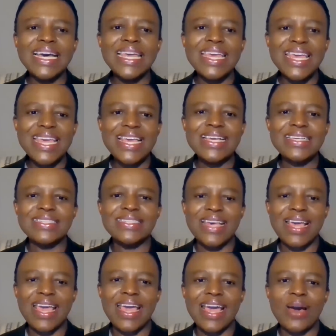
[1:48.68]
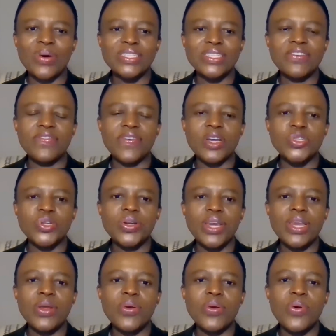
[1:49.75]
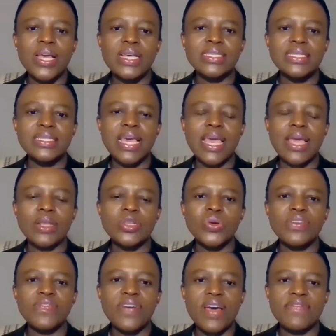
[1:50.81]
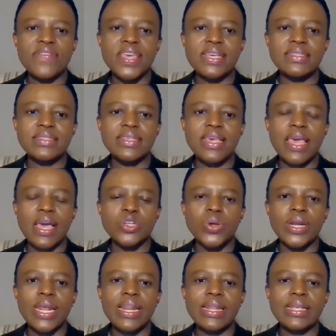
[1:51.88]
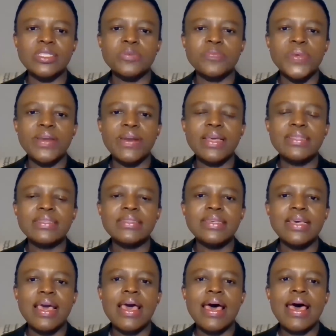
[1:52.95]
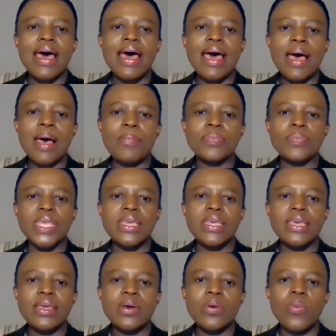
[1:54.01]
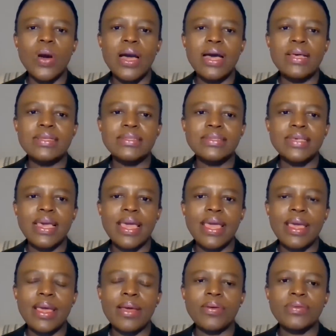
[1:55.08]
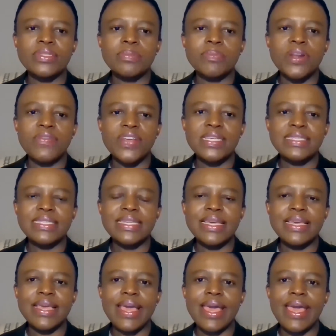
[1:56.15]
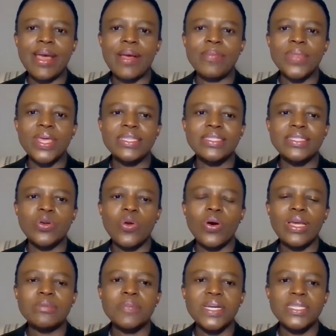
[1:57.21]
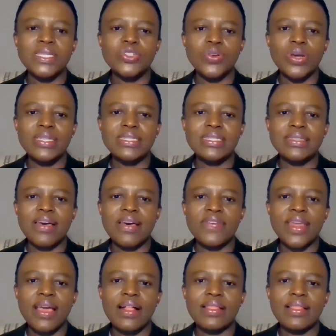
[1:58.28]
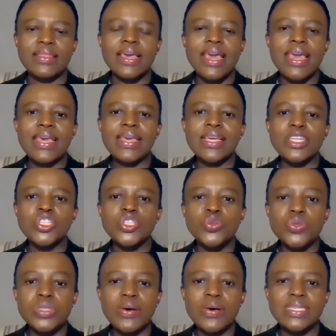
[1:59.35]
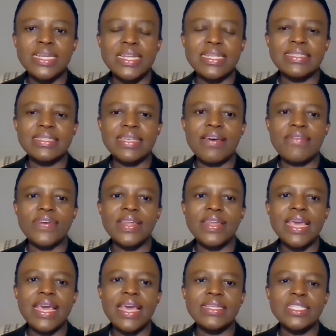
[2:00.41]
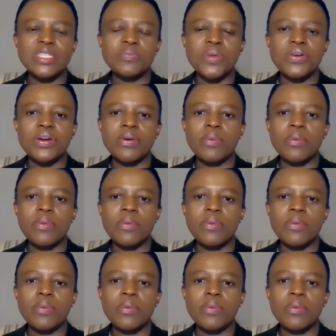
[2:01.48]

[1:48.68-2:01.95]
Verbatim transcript: He is our chief actuary who has 25 years actuarial experience. He was previously at Deloitte, but he joined Discovery Health in 2007, and he's been